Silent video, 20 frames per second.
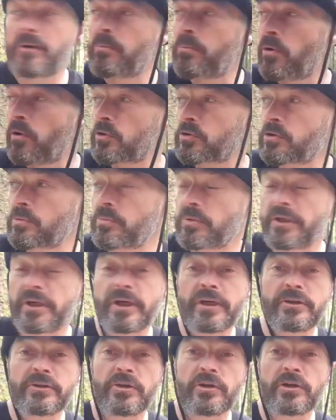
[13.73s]
Possibly
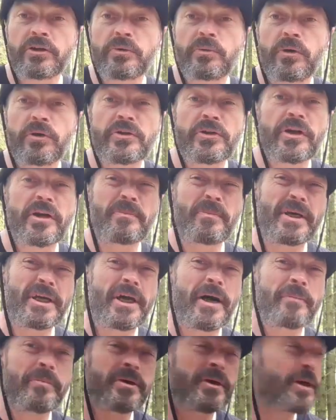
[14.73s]
Scottish Wanderer might
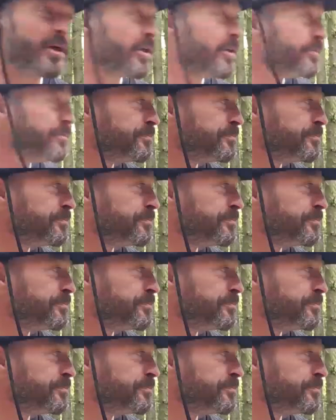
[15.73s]
appear. I